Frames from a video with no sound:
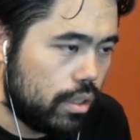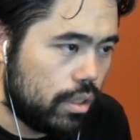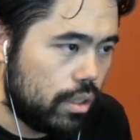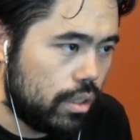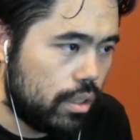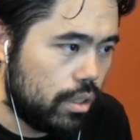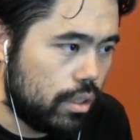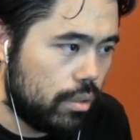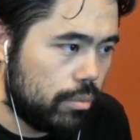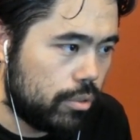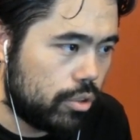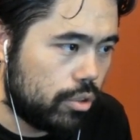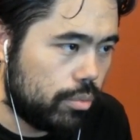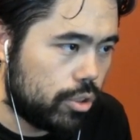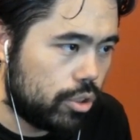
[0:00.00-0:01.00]
Um,
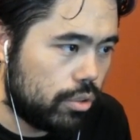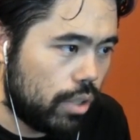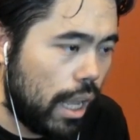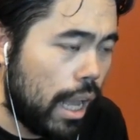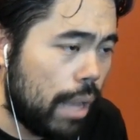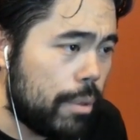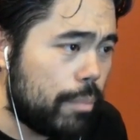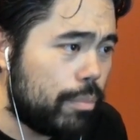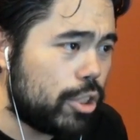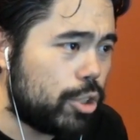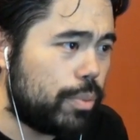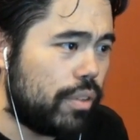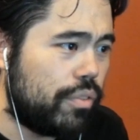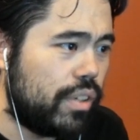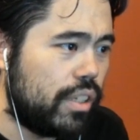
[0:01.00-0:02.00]
let's go bishop. Oh, I meant
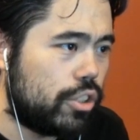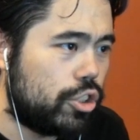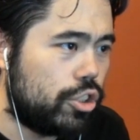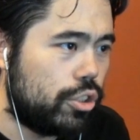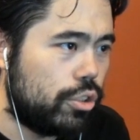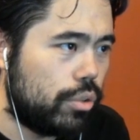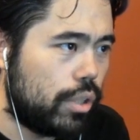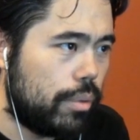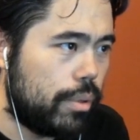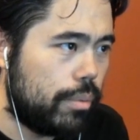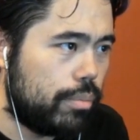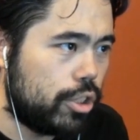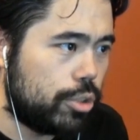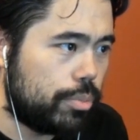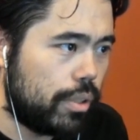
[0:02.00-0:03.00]
bishop f8. Shoot. I
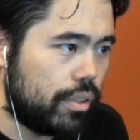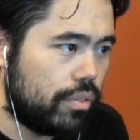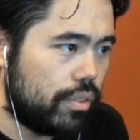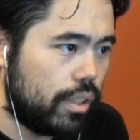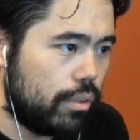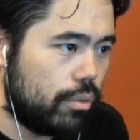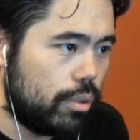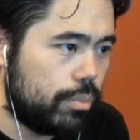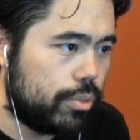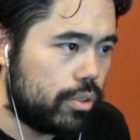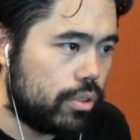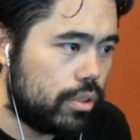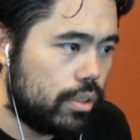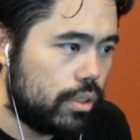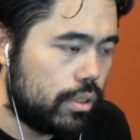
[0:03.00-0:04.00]
meant bishop f8.
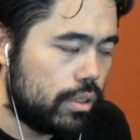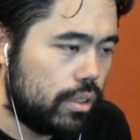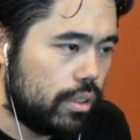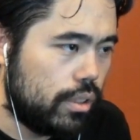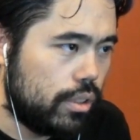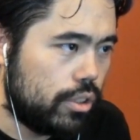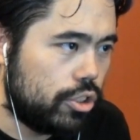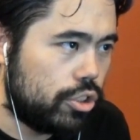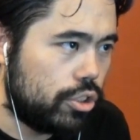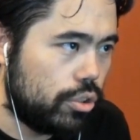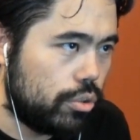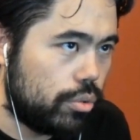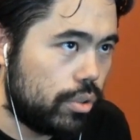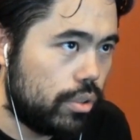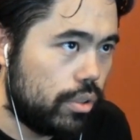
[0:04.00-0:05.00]
Whoops. Shoot.